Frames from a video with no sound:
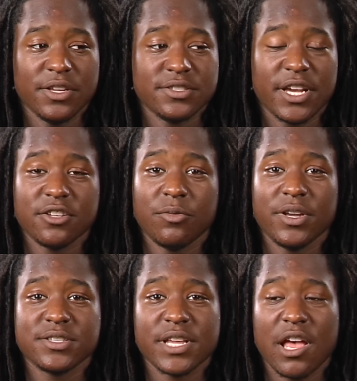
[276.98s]
Exactly the
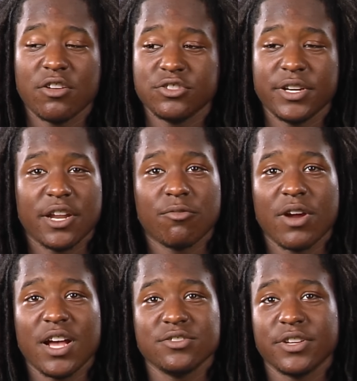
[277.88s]
way it sounds. You got to
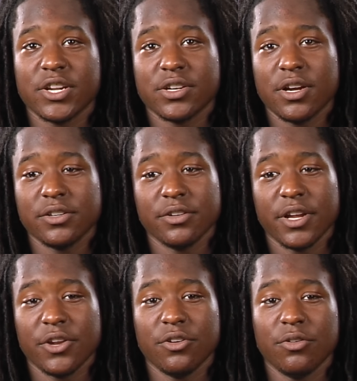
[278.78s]
rise, you got to conquer. And
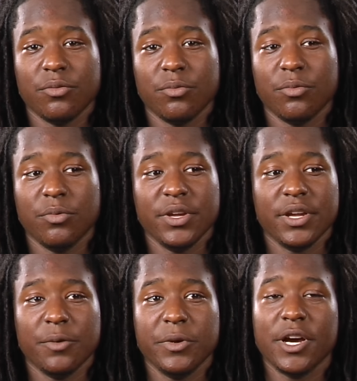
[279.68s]
I know
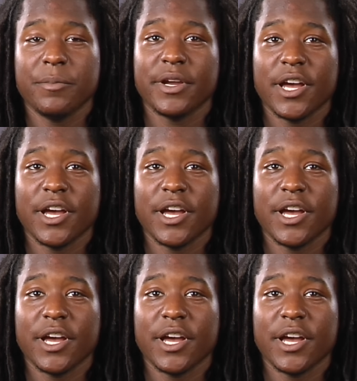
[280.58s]
we up and